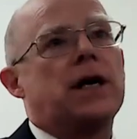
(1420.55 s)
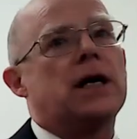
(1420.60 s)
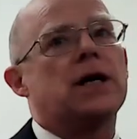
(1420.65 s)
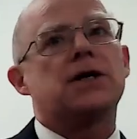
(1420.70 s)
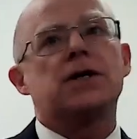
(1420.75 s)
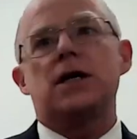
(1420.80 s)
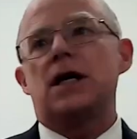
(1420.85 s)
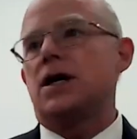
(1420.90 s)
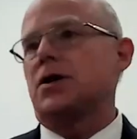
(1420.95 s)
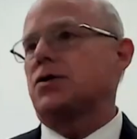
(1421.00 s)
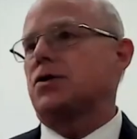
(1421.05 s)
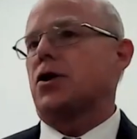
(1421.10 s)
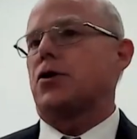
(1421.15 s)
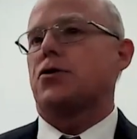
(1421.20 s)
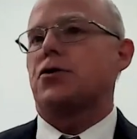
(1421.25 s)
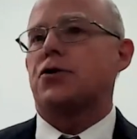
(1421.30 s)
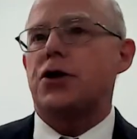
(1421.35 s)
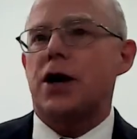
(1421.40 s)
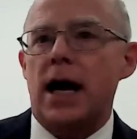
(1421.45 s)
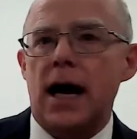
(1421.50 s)
is is the
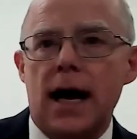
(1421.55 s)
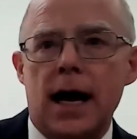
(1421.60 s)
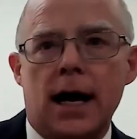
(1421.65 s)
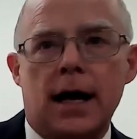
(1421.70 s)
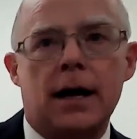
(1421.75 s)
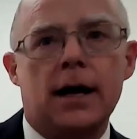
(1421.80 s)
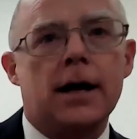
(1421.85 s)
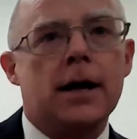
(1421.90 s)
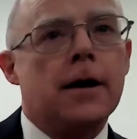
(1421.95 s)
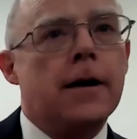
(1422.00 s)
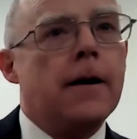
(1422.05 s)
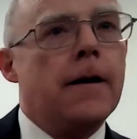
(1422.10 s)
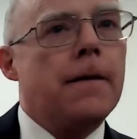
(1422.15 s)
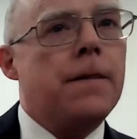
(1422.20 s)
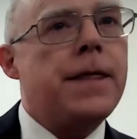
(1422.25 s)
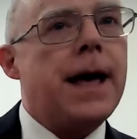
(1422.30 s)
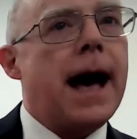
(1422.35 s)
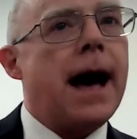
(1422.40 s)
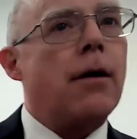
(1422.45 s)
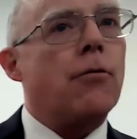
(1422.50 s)
thing
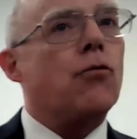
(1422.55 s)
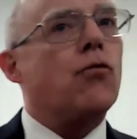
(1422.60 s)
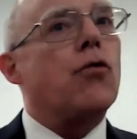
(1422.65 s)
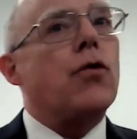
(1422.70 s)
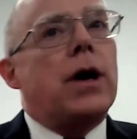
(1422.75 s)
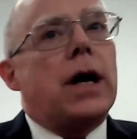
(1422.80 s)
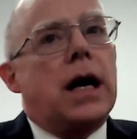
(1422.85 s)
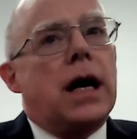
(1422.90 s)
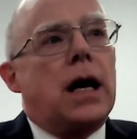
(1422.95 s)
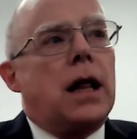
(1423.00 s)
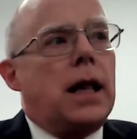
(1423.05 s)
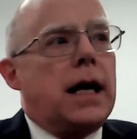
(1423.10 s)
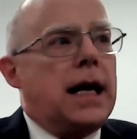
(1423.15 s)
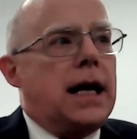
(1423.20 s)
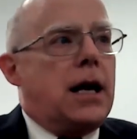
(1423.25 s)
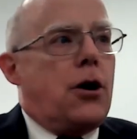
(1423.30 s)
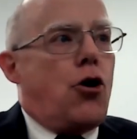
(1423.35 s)
that really